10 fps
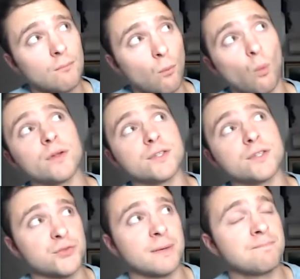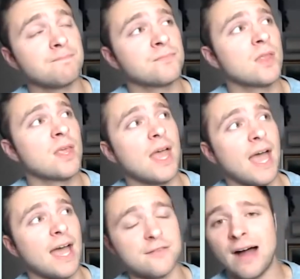one stream
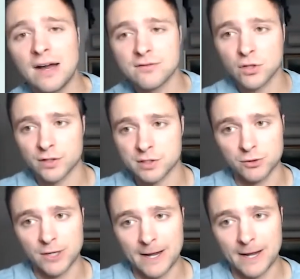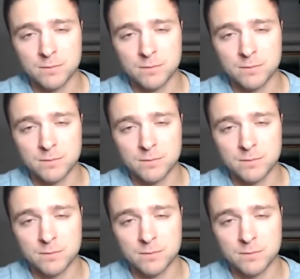at 5 tokens per day.